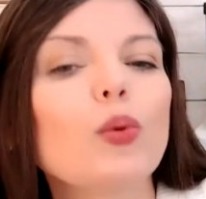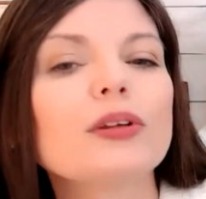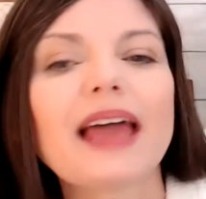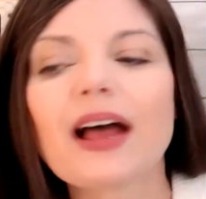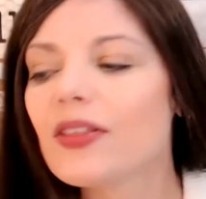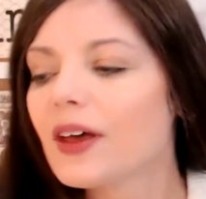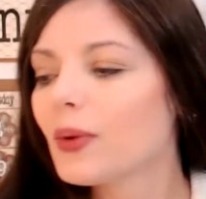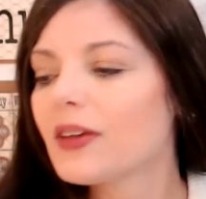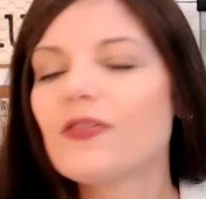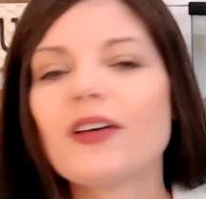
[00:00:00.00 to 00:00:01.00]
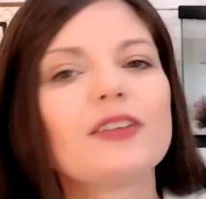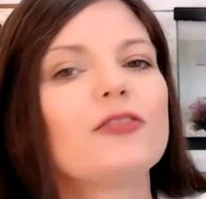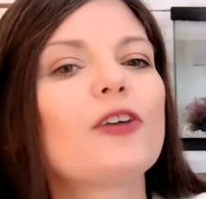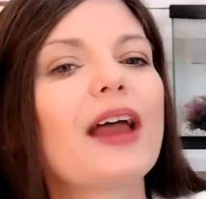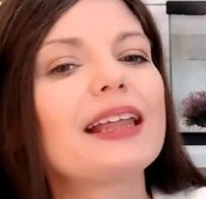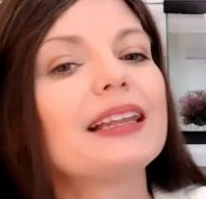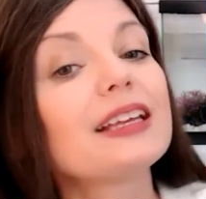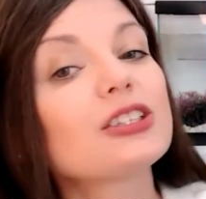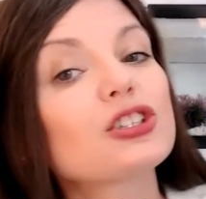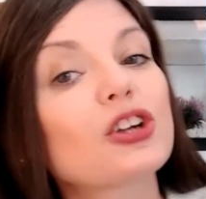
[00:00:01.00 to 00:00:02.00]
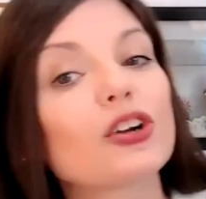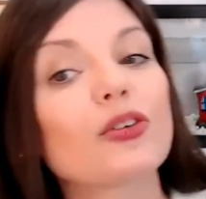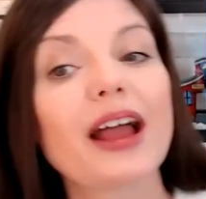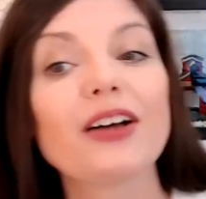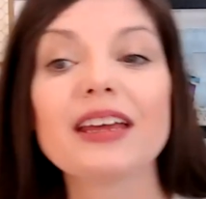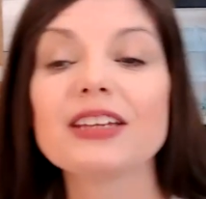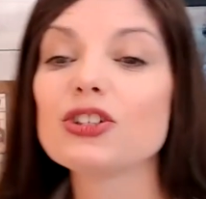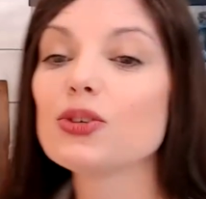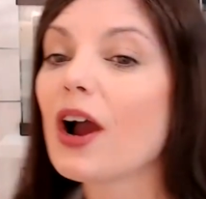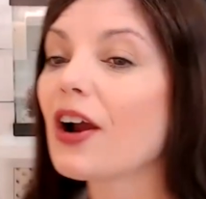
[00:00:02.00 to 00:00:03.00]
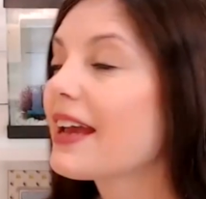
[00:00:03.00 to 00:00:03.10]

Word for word: Well, now that we've fed Fred, let's turn around and do our